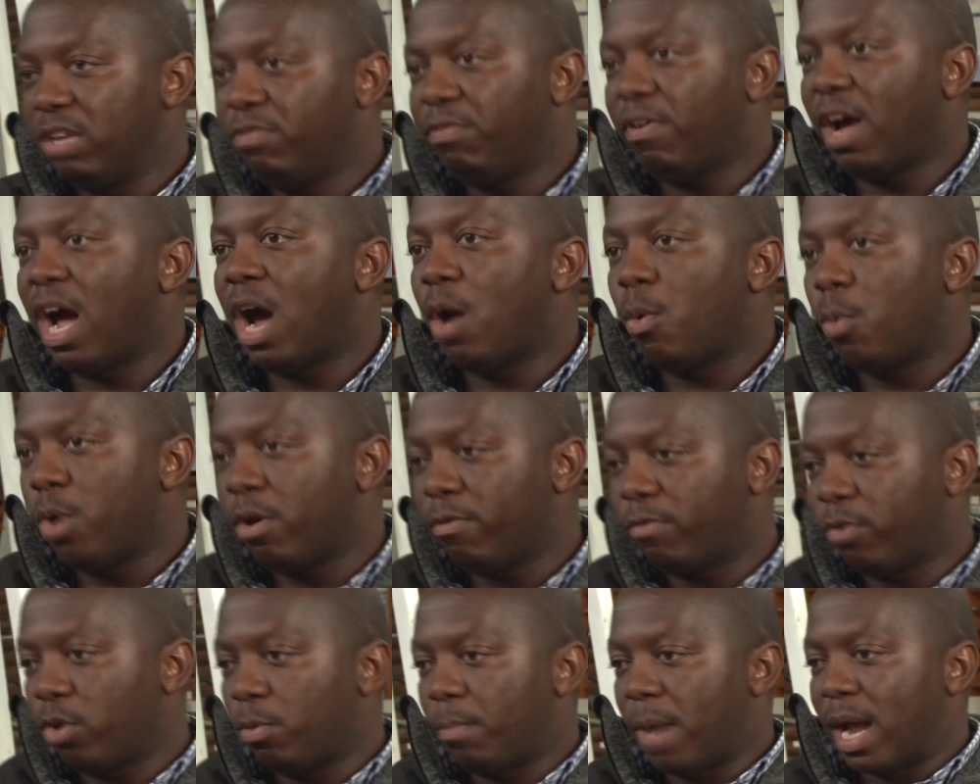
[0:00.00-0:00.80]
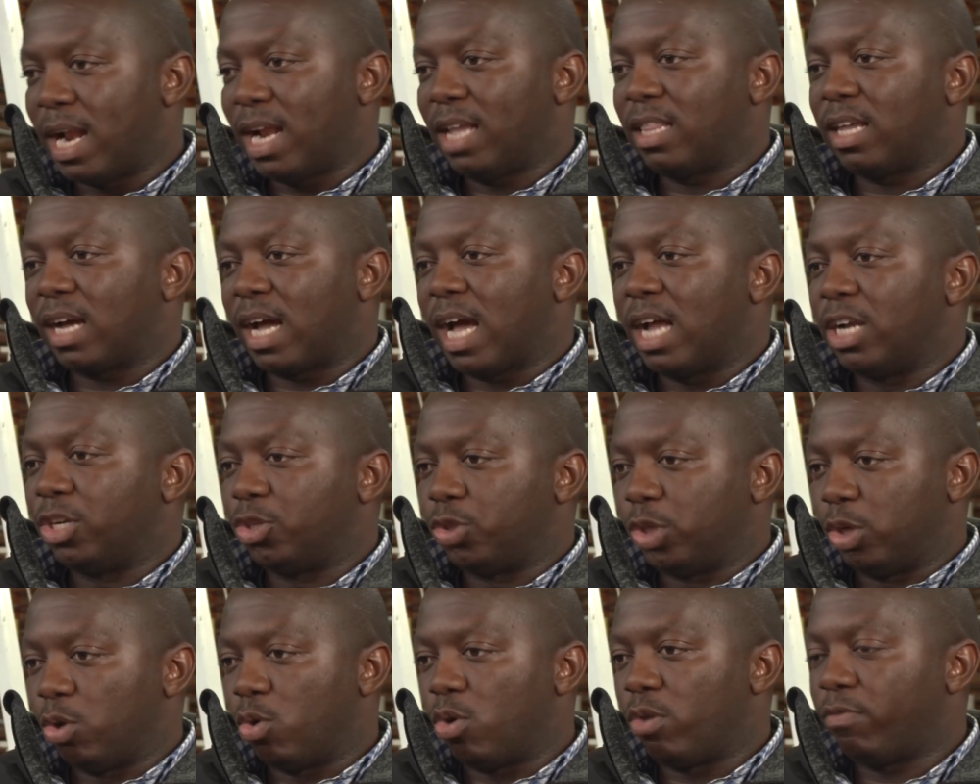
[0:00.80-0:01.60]
If I were from another
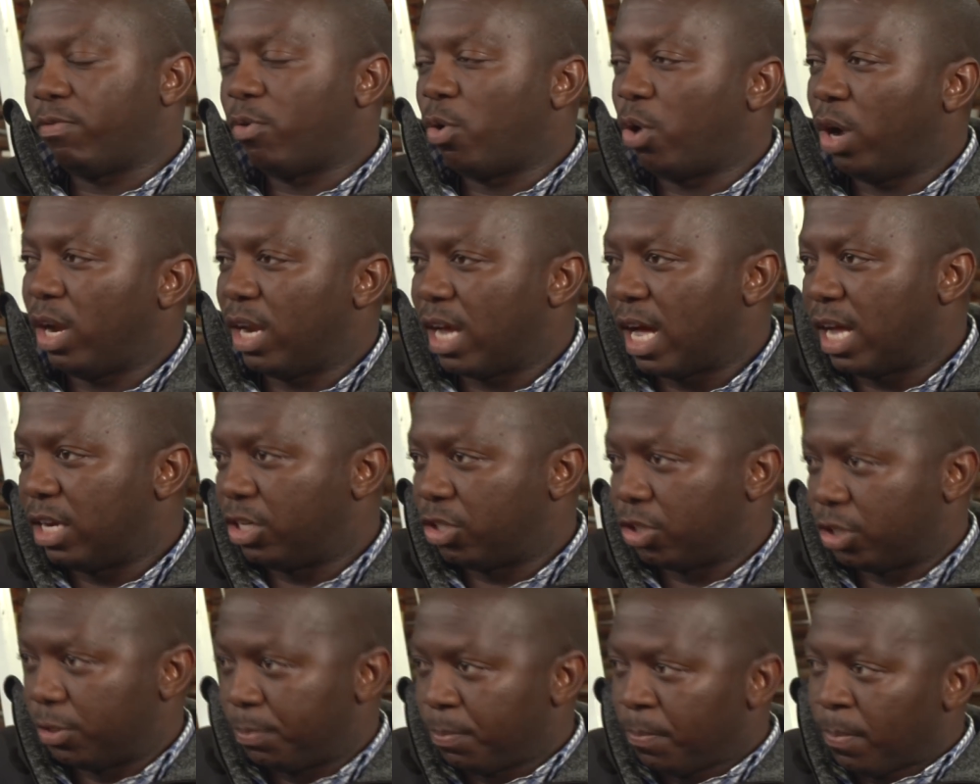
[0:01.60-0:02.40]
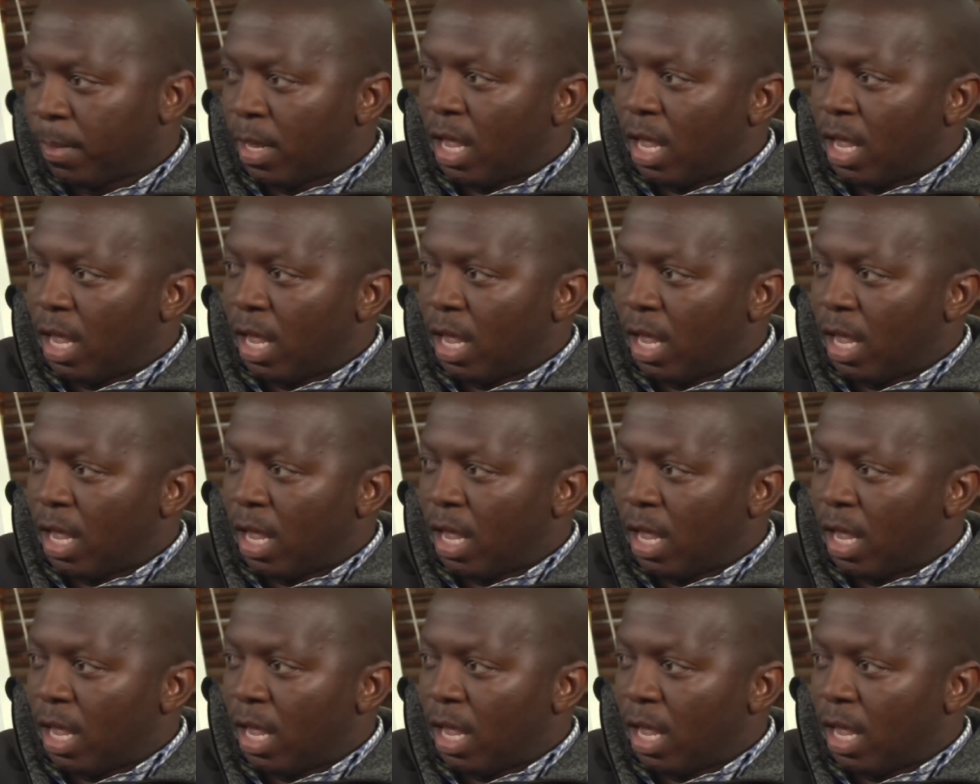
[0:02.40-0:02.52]
country or a foreign country,